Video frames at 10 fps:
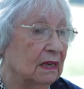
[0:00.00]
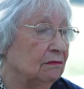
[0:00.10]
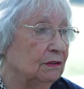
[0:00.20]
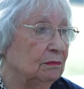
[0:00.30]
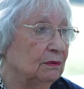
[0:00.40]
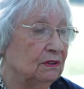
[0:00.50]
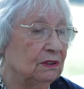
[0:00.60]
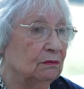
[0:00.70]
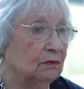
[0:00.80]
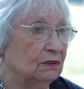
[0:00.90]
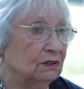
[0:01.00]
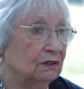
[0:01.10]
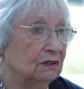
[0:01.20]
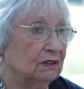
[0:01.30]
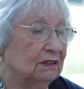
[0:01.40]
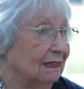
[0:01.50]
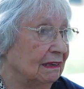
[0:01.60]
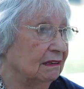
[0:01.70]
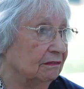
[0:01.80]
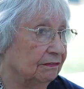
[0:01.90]
everybody was
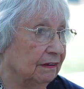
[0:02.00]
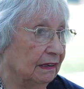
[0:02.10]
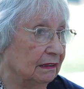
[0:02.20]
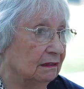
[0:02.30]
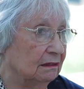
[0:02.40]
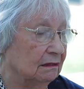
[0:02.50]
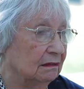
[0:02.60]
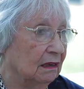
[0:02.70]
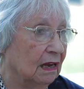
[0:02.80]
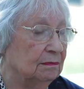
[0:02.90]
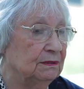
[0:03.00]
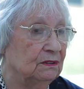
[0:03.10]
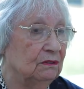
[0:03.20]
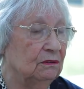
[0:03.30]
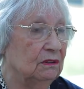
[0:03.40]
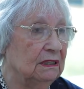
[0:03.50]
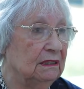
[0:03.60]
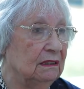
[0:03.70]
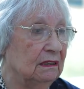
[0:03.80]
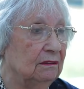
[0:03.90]
terrified, absolutely
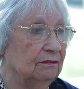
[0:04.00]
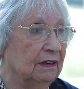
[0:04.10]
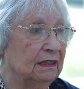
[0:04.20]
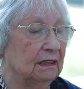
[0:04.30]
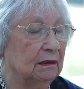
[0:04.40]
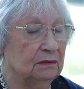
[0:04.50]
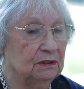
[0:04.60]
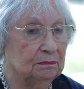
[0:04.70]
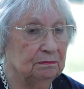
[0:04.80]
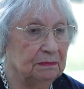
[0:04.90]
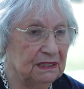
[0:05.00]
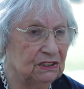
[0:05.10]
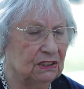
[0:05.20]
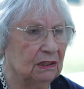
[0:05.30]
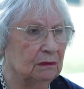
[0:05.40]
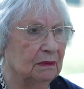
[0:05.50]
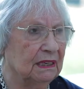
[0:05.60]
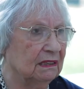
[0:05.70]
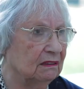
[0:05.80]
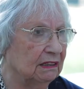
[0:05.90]
terrified, and especially
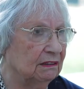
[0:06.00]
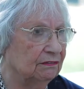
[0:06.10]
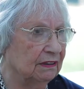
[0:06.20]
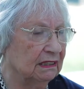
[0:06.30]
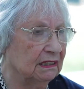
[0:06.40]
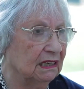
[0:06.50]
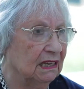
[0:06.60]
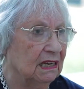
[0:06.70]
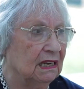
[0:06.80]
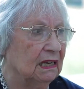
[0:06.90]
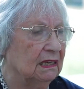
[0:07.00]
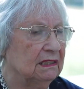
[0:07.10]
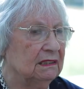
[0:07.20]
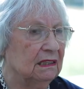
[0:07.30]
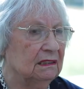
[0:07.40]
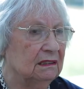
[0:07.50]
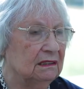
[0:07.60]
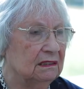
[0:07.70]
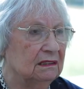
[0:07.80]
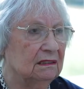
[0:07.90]
my grandfather. He said,
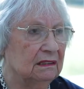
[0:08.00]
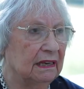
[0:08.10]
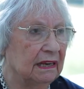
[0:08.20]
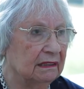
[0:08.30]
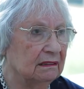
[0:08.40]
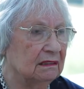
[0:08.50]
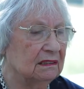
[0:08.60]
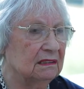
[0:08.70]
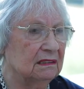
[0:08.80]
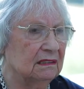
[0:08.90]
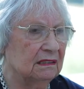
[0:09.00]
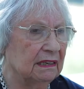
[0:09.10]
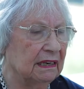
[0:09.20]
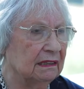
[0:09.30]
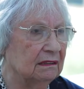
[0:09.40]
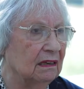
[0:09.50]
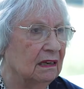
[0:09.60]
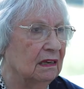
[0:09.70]
"This is the end, this is the end."